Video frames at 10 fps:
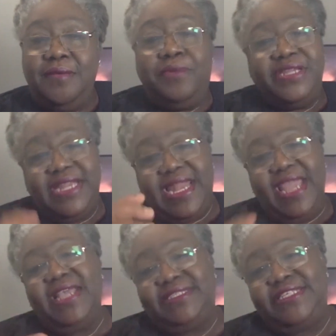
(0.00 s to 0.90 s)
but the
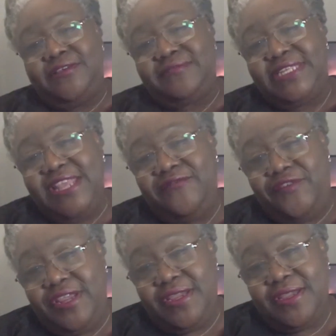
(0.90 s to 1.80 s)
legacies of
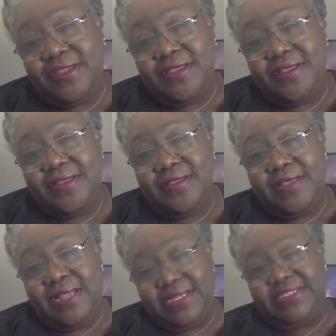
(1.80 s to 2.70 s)
slavery
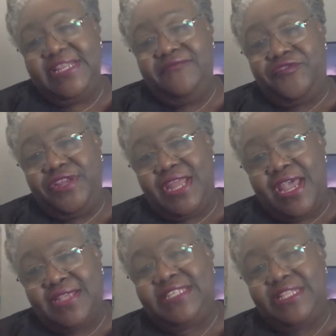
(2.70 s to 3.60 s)
and the slave trade
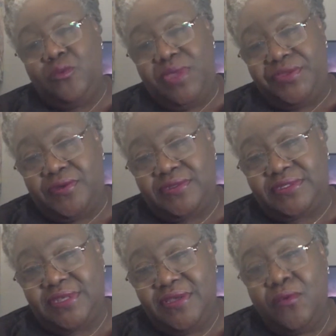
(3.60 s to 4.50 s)
are still with
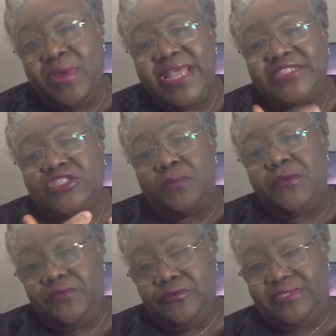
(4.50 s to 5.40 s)
us. What are some
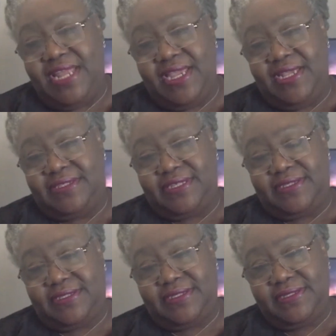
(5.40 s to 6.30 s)
of those
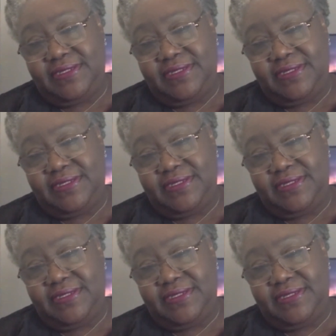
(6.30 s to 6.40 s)
legacies?